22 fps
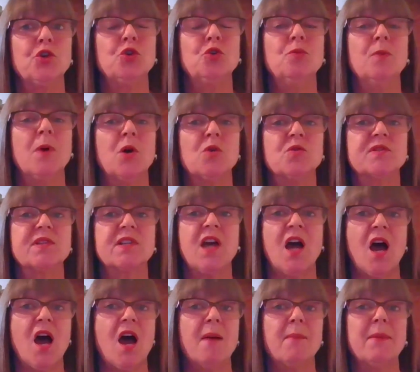most
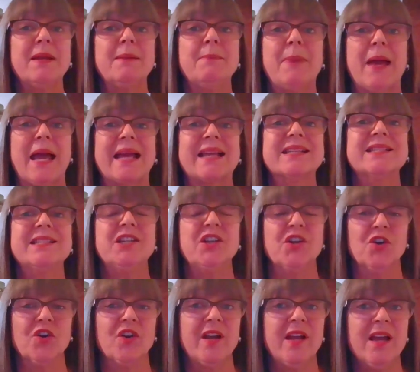common
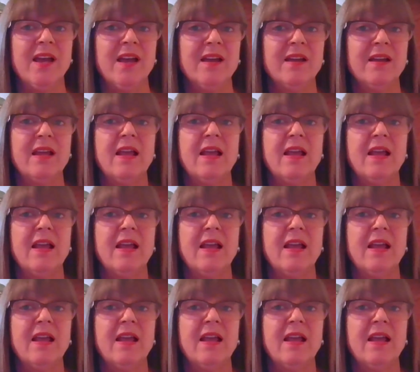bacteria